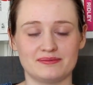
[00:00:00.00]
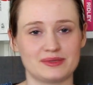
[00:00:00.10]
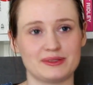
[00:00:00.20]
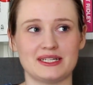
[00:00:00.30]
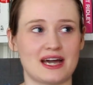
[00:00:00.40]

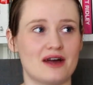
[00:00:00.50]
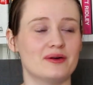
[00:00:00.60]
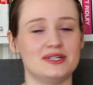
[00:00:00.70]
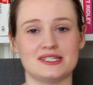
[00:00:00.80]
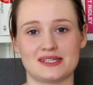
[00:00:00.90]
between now
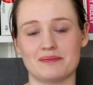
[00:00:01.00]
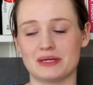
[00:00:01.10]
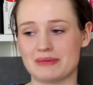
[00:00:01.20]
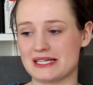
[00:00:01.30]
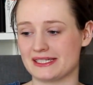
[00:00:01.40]
and
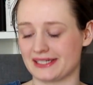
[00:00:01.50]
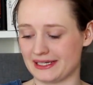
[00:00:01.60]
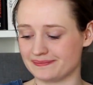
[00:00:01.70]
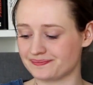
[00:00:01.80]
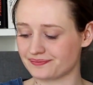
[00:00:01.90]
December, basically,